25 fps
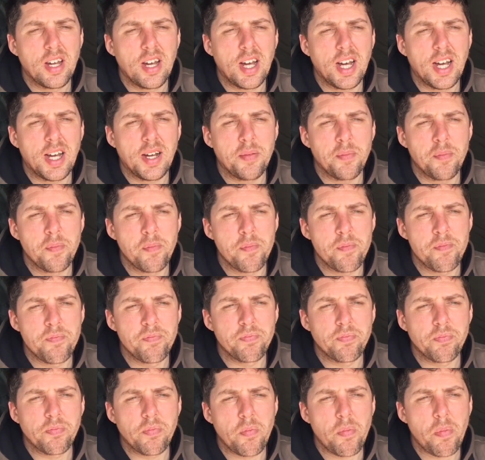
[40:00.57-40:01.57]

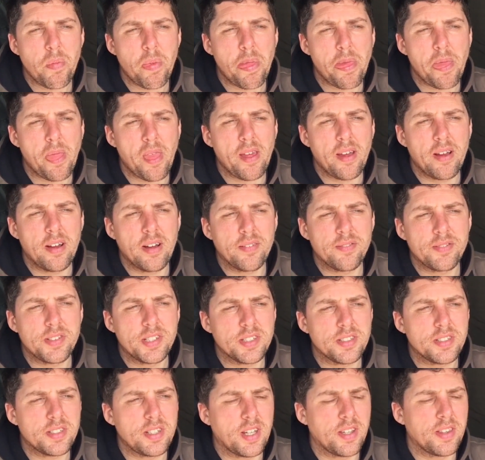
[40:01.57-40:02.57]
I've
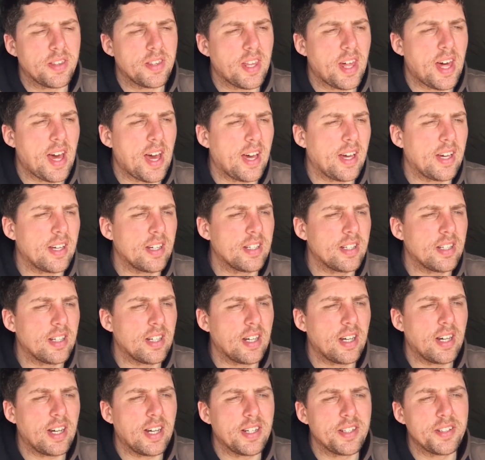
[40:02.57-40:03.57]
just done that,
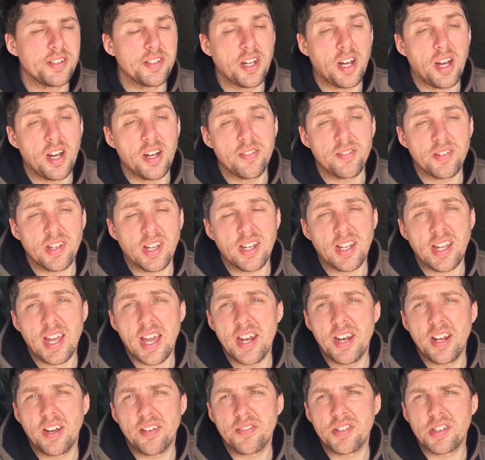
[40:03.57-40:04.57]
and I've
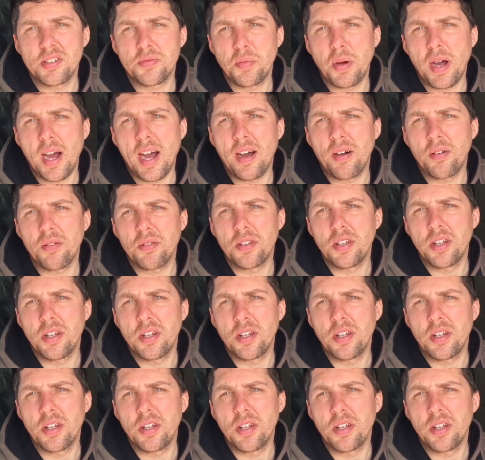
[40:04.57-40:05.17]
just put out